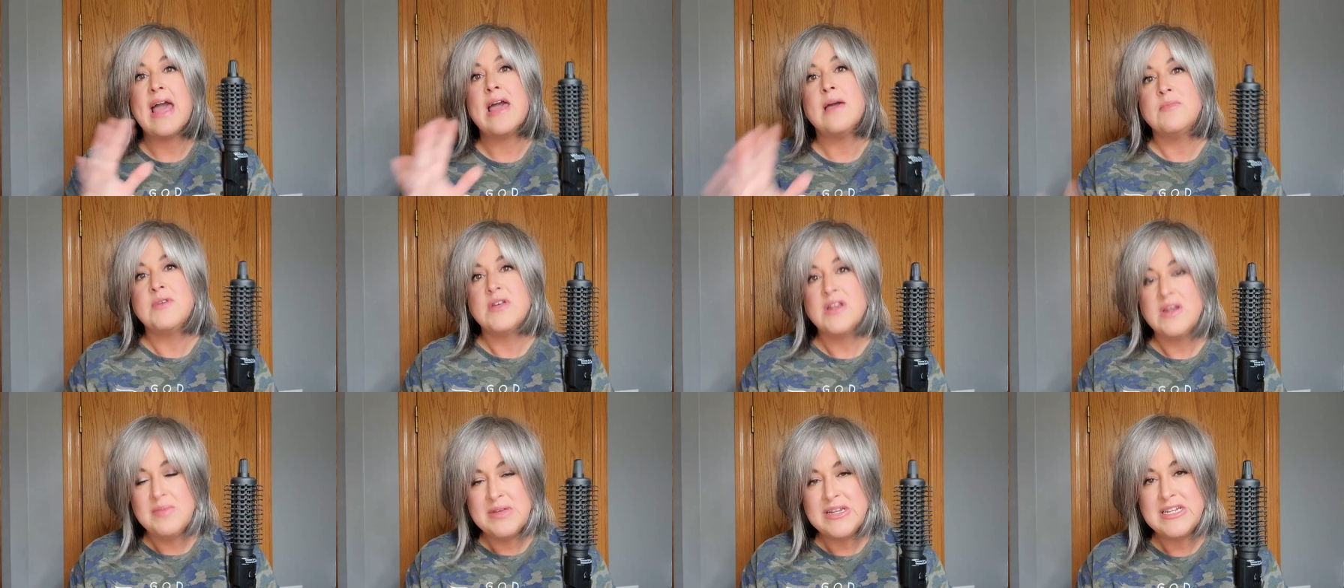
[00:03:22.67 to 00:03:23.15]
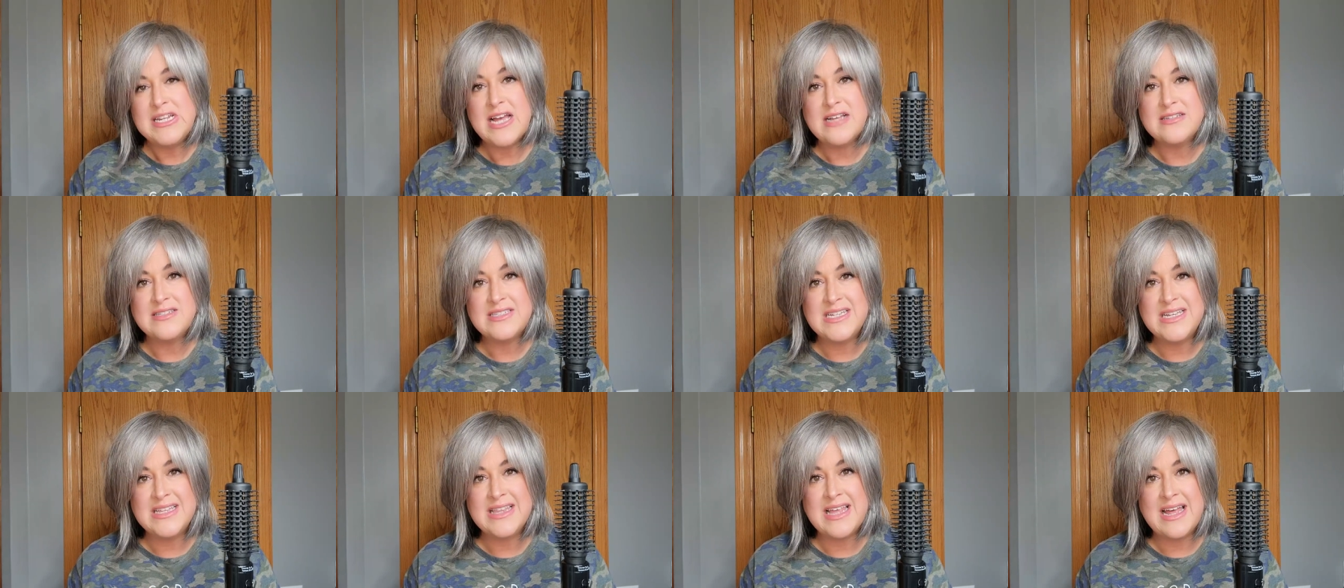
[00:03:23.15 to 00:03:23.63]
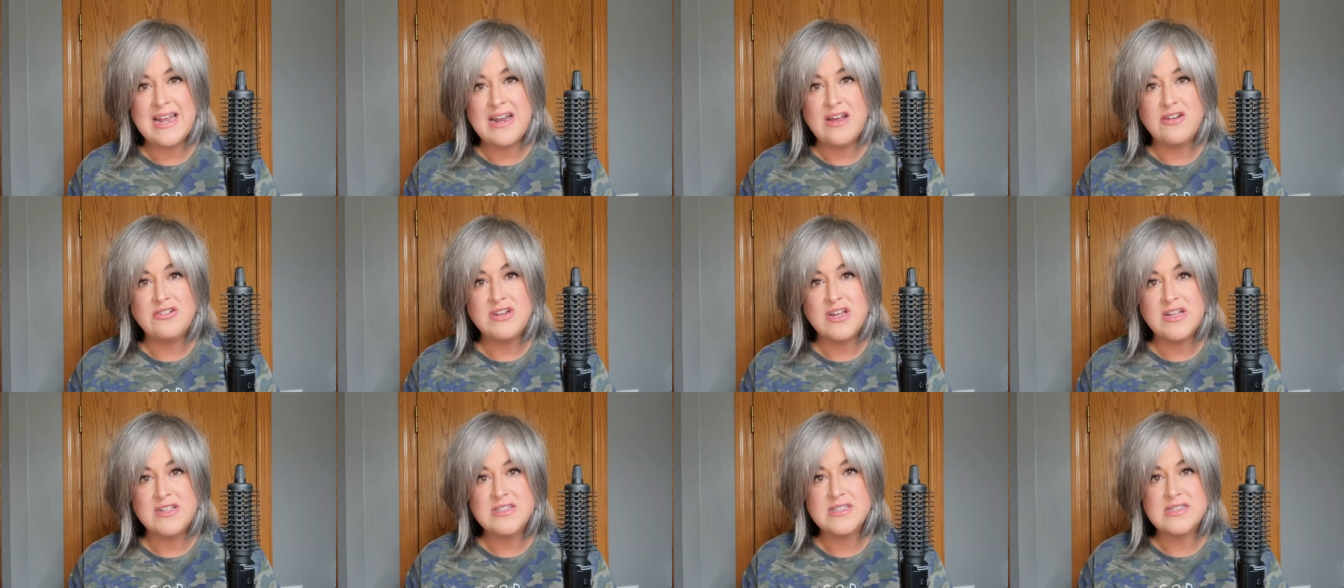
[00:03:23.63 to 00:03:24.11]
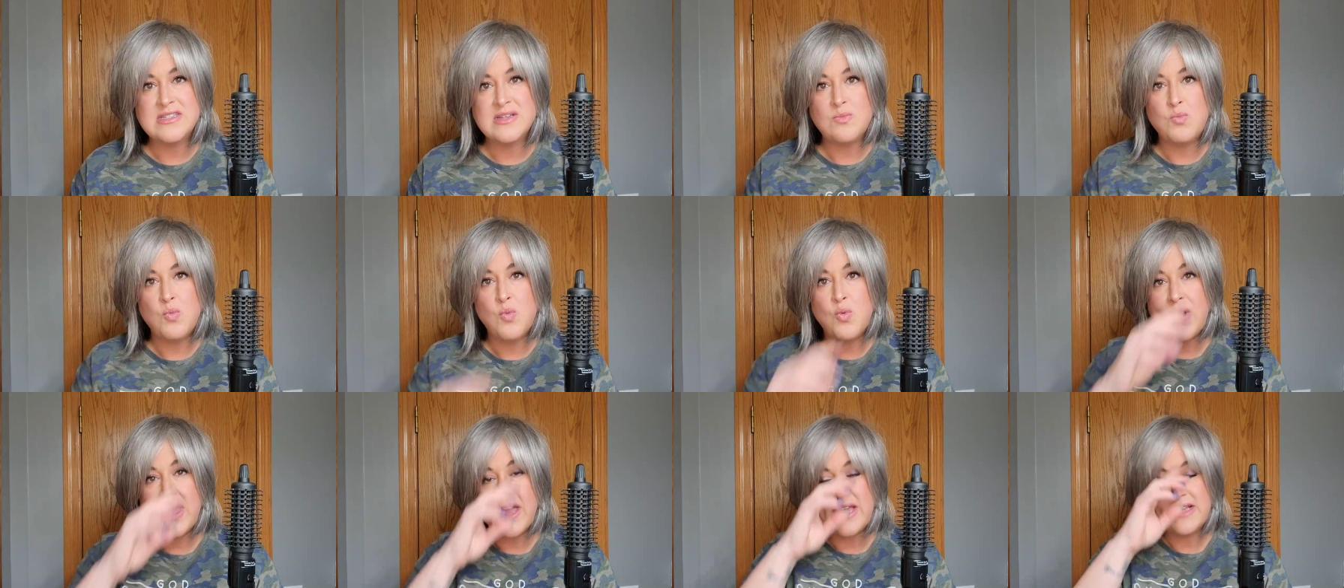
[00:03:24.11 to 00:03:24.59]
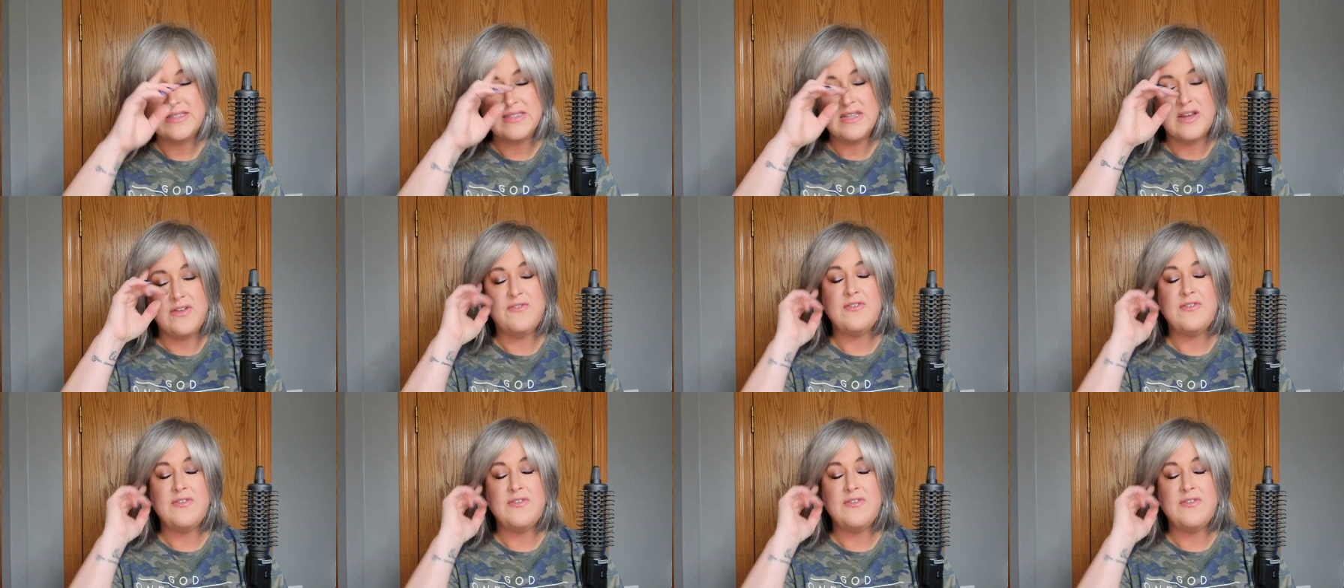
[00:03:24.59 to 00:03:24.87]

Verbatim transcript: I am going to be testing that out on some wigs.